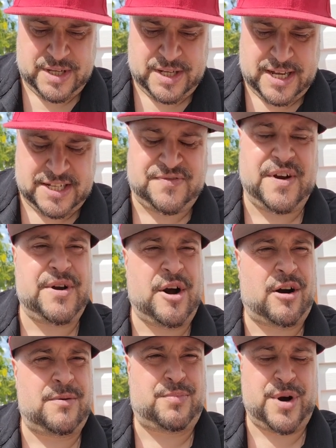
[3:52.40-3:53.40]
It's very
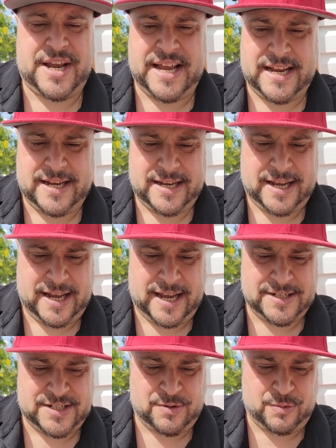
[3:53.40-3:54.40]
heartbreaking,
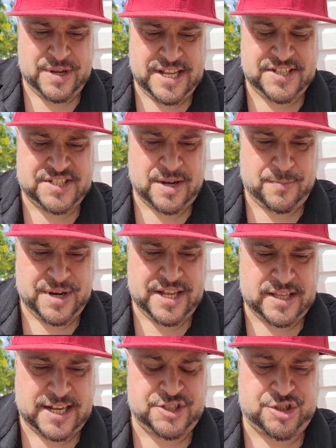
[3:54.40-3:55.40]
and we need somebody
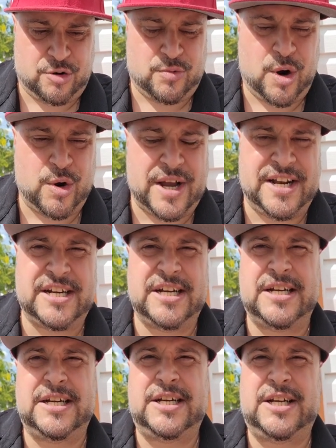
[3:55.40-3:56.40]
like Joe Rogan
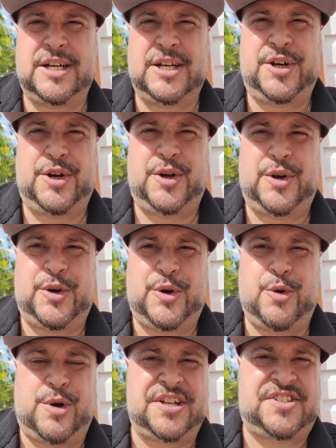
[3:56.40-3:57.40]

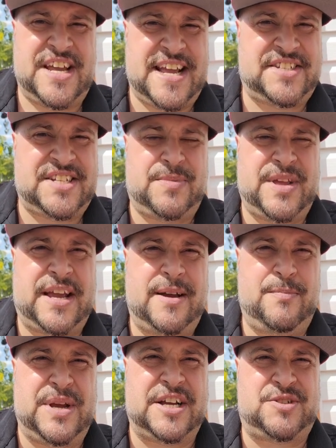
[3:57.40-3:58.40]
who could say something,
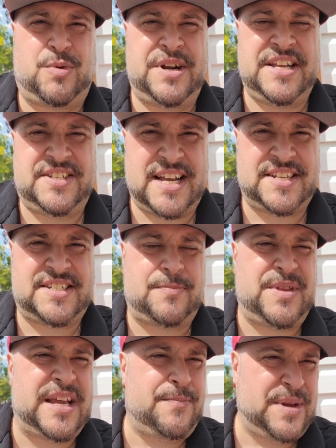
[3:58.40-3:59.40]
because when he says
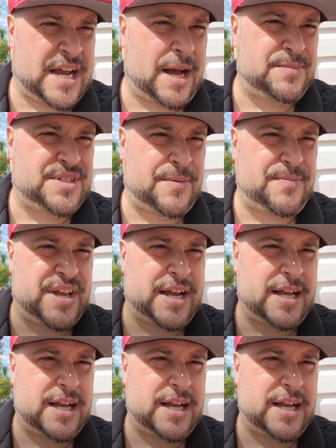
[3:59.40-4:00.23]
something, it becomes something.